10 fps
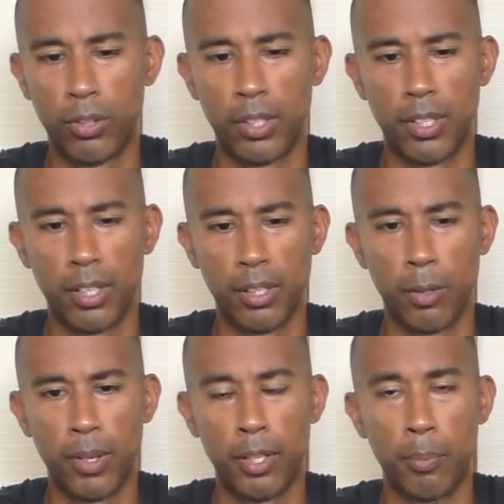It does take a
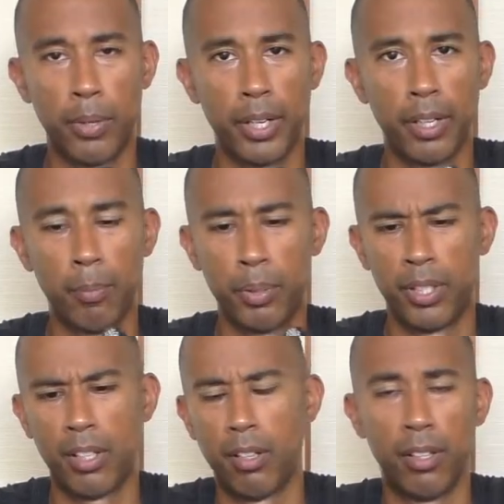little while to break in,
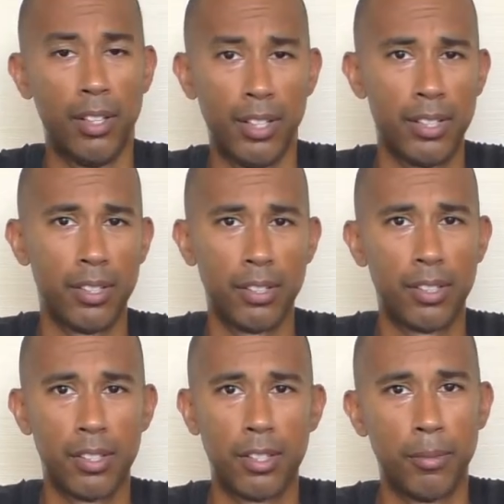particularly the lacing
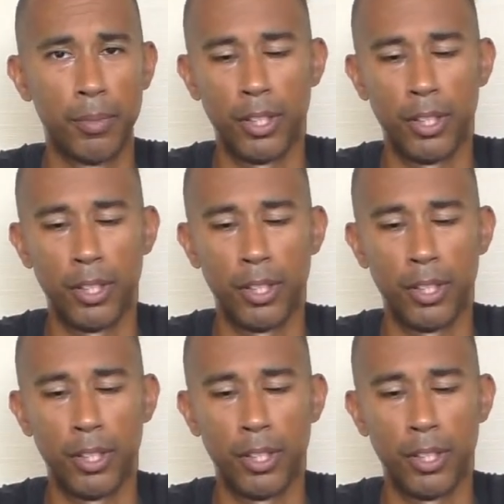system.